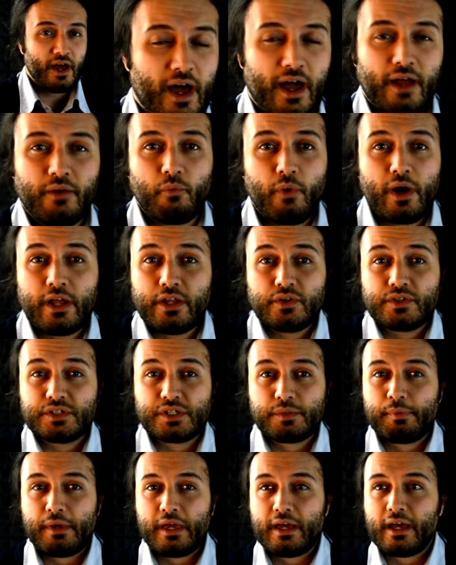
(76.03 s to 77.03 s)
And when you
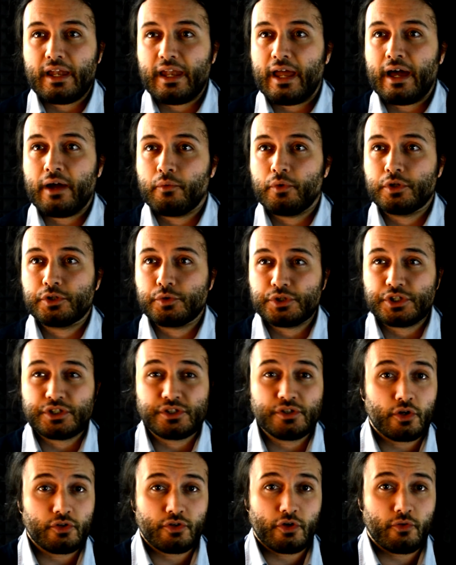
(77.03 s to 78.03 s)
speak a language which
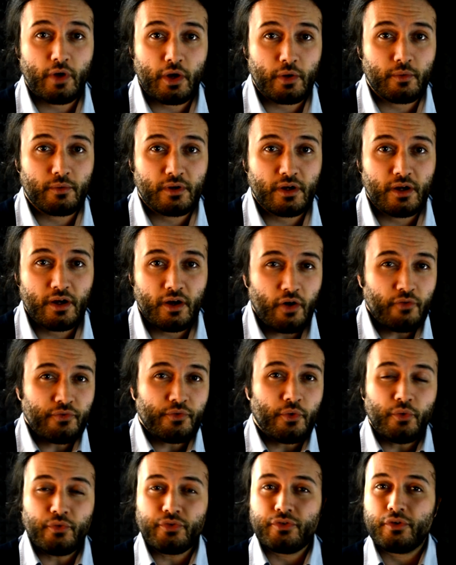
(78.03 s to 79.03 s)
is not your own,
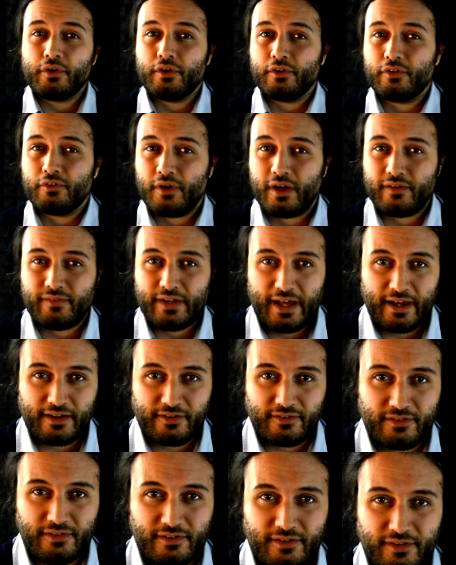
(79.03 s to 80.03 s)
of course you're going to have an
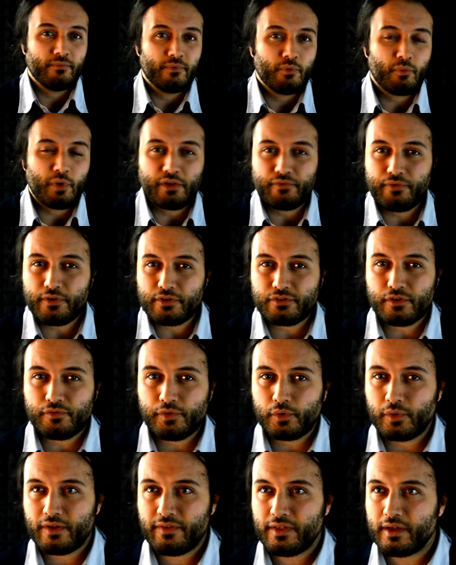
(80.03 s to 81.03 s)
accent. Well, first of
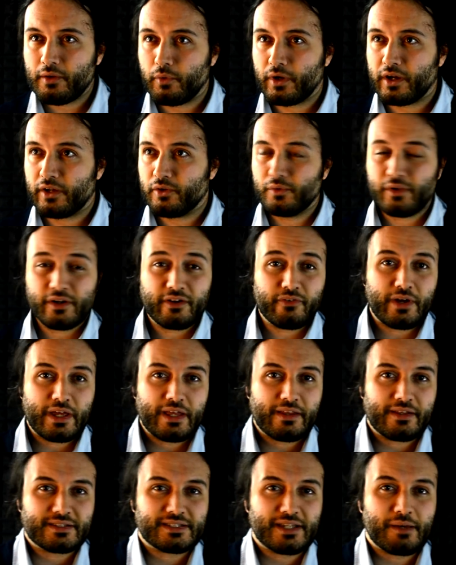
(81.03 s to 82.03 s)
all, I think we can all agree
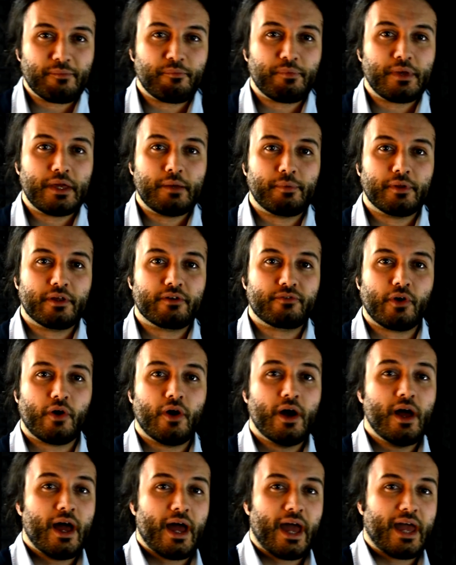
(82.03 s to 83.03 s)
that some people have
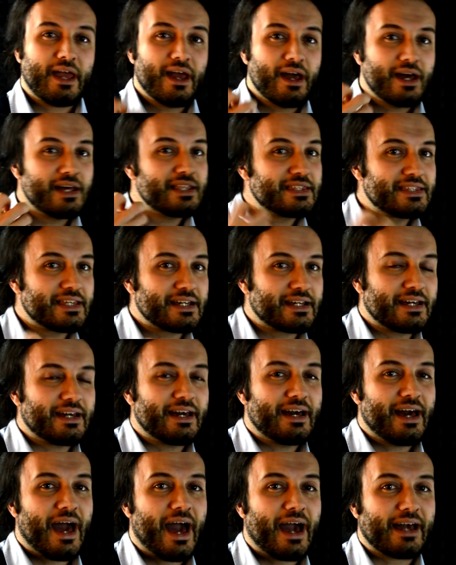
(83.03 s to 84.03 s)
got a
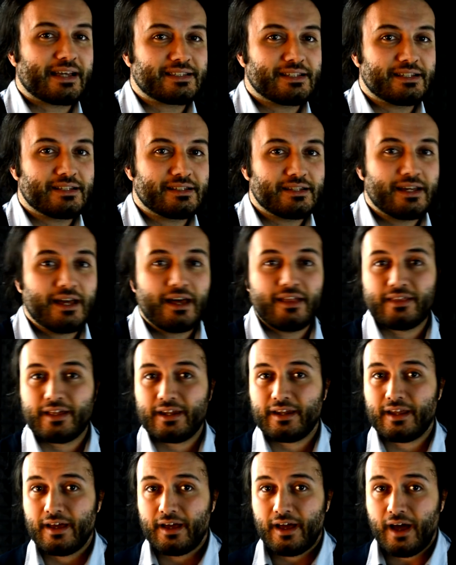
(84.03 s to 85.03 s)
thicker accent
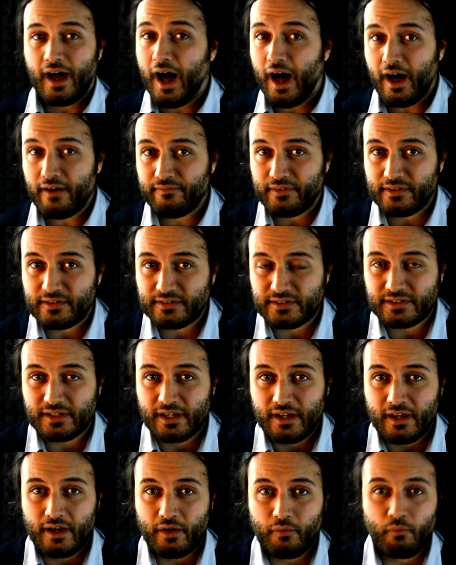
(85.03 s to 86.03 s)
than others
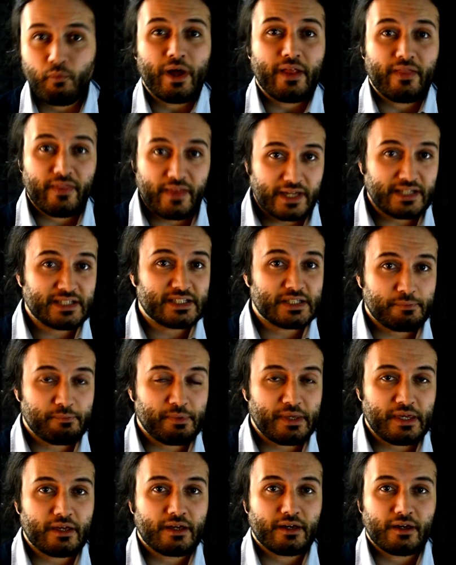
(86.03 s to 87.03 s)
uh, when they
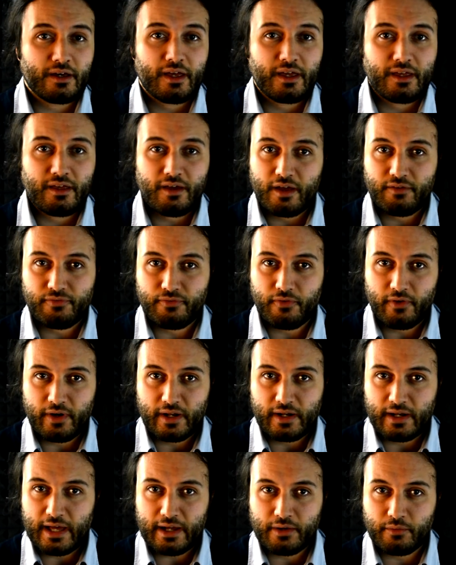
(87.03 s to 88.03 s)
speak a, a
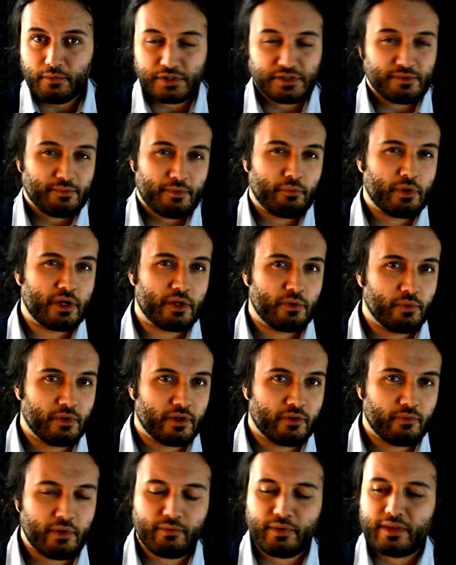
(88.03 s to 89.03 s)
foreign language. We can all
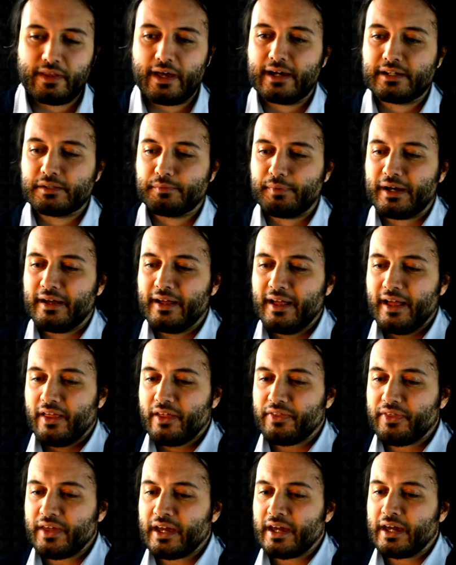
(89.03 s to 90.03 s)
agree with that. But
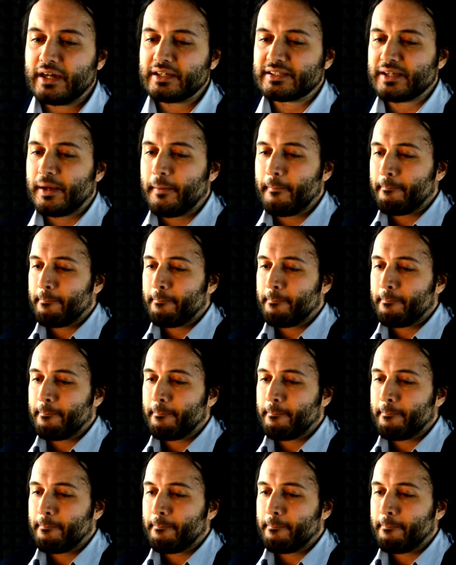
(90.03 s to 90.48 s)
the thing is,